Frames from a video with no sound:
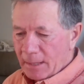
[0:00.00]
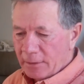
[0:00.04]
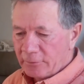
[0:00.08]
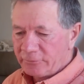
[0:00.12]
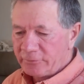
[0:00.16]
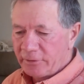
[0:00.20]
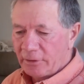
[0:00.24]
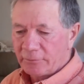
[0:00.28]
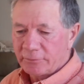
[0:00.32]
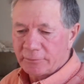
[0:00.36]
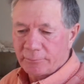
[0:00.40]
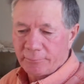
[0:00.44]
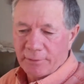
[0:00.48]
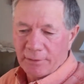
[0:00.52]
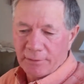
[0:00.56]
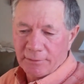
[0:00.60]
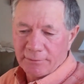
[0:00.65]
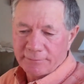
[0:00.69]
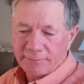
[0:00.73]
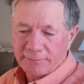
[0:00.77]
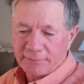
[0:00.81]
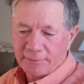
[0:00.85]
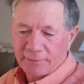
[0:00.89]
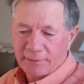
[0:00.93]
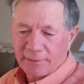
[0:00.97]
Shelter
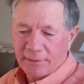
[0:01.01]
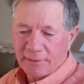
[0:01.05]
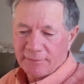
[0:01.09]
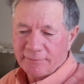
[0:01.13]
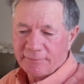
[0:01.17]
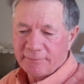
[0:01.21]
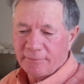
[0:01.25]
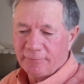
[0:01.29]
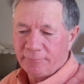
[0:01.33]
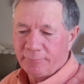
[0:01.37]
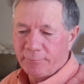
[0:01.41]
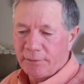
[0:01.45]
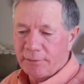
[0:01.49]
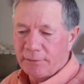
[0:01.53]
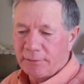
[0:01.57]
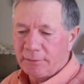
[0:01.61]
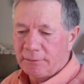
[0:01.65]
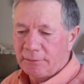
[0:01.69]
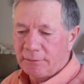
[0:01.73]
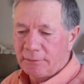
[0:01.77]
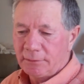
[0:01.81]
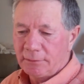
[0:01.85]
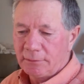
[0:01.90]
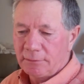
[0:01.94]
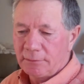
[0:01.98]
belts, I guess, have
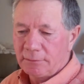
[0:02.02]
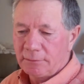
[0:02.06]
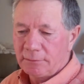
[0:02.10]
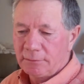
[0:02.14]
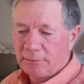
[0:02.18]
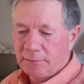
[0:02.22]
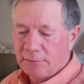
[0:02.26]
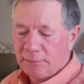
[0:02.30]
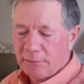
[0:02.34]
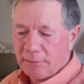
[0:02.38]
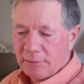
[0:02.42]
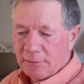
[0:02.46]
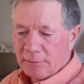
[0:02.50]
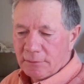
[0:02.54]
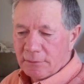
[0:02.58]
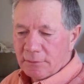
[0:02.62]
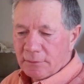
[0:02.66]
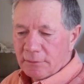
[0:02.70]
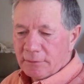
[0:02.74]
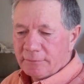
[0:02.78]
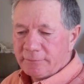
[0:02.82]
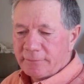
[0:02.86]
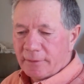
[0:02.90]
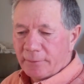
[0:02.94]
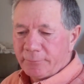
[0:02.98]
been
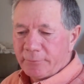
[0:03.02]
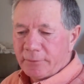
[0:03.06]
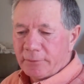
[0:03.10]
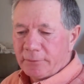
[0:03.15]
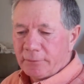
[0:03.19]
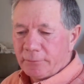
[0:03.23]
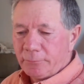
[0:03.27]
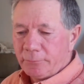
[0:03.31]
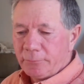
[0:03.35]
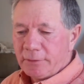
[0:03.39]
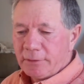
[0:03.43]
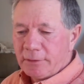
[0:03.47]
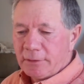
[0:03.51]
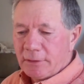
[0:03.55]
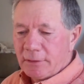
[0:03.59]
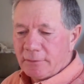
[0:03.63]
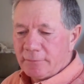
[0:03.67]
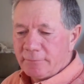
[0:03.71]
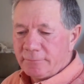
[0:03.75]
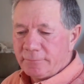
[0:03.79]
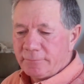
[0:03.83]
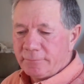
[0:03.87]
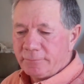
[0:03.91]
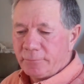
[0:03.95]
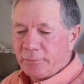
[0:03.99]
something that we
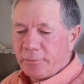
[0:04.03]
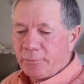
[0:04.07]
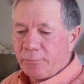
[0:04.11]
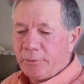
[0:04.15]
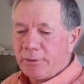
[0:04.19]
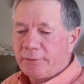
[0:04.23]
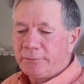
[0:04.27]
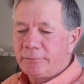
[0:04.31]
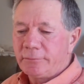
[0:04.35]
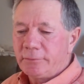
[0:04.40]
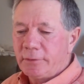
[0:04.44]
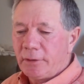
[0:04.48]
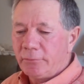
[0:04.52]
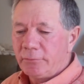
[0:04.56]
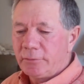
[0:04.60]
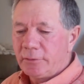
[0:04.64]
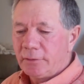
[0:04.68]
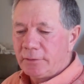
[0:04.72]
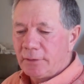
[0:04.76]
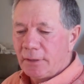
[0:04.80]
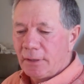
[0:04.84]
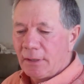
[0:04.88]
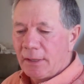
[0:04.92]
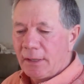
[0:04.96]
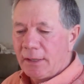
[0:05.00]
winter out
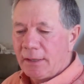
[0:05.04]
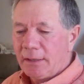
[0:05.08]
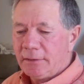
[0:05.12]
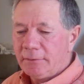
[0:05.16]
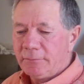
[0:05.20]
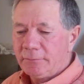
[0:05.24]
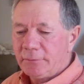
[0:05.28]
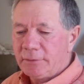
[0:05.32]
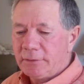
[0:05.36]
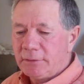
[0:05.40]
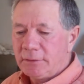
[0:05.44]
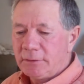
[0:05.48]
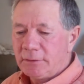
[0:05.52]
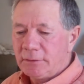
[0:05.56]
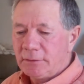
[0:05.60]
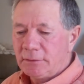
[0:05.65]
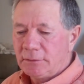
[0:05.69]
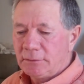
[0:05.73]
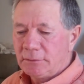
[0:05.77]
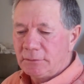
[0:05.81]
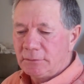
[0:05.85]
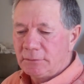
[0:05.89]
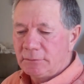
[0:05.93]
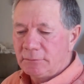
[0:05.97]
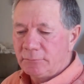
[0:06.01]
on the land.
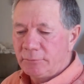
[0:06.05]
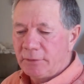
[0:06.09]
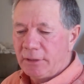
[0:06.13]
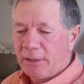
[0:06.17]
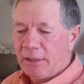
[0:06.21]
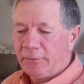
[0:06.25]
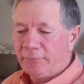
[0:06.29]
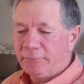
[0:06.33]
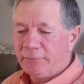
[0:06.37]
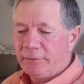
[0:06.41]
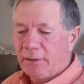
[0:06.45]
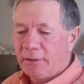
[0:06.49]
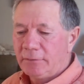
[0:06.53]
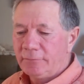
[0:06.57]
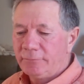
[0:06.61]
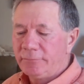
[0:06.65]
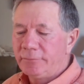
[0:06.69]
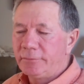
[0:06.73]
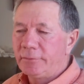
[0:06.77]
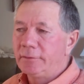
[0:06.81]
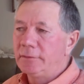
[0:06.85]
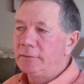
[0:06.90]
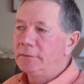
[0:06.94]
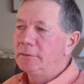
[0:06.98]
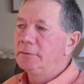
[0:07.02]
We have done
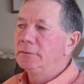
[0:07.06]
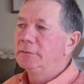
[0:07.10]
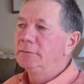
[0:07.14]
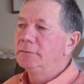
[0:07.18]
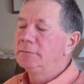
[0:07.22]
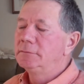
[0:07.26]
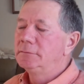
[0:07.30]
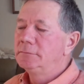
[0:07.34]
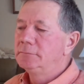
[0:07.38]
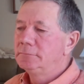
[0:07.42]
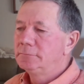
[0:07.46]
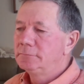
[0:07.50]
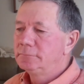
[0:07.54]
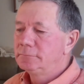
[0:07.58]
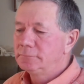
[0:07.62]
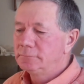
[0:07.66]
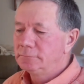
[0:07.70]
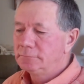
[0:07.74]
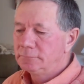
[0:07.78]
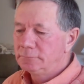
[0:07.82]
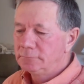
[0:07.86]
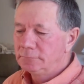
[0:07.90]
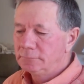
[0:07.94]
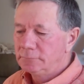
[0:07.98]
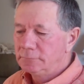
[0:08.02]
for
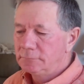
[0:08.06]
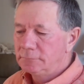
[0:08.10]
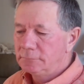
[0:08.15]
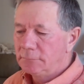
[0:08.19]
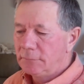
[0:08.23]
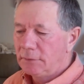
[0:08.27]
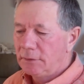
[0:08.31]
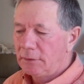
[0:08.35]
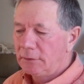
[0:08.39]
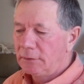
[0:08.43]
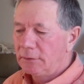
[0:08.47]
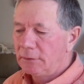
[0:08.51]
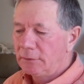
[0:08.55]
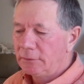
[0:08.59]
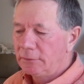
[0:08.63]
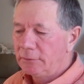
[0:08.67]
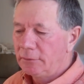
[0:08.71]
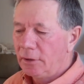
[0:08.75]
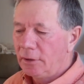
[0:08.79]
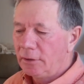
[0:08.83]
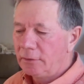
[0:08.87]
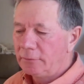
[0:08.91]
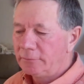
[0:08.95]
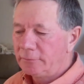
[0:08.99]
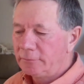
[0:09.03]

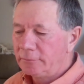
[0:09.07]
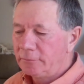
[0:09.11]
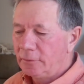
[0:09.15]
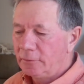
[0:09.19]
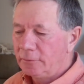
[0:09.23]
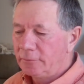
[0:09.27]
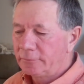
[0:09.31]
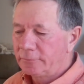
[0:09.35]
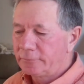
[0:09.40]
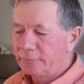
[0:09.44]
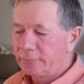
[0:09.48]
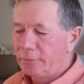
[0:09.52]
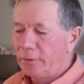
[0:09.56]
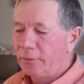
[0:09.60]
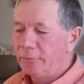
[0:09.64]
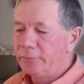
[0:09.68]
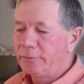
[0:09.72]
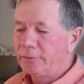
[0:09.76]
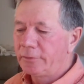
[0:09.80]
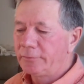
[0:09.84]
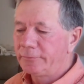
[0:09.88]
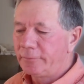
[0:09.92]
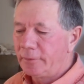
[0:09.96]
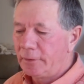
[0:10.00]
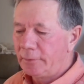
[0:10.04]
not throughout
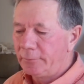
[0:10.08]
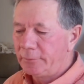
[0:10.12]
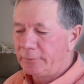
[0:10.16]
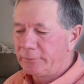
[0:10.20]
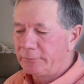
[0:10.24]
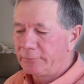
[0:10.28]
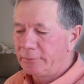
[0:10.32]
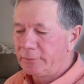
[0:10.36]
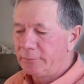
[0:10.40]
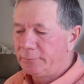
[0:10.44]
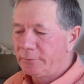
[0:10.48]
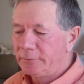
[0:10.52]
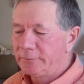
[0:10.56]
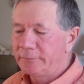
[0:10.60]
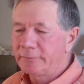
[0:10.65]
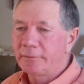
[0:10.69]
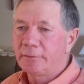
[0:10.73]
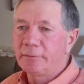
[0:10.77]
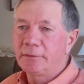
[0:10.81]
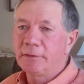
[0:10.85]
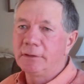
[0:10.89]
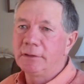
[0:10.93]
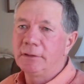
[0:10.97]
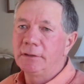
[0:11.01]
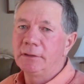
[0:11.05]
our farming career, but
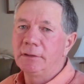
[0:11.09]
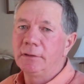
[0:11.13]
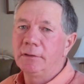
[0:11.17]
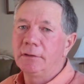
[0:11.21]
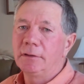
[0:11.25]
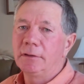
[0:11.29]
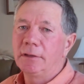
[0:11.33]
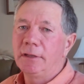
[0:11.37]
certainly in